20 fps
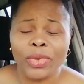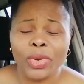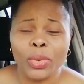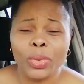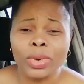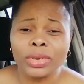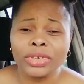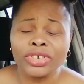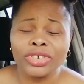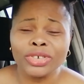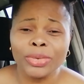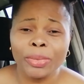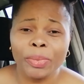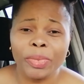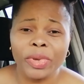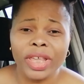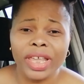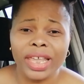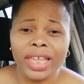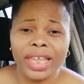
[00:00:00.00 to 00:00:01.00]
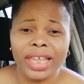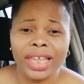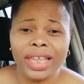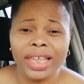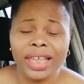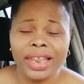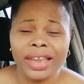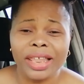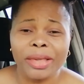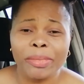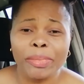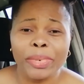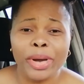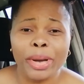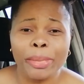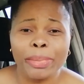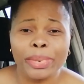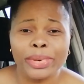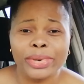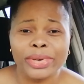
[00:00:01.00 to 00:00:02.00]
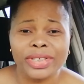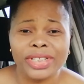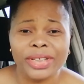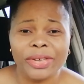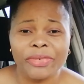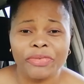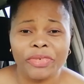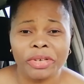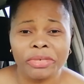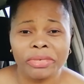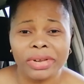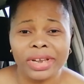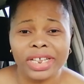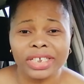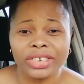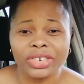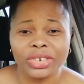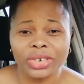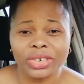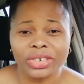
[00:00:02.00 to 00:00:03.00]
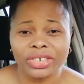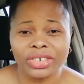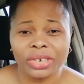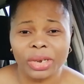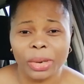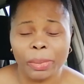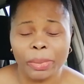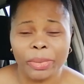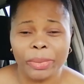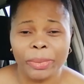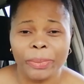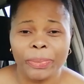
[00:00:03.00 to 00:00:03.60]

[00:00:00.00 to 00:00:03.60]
what should be the purpose of a relationship?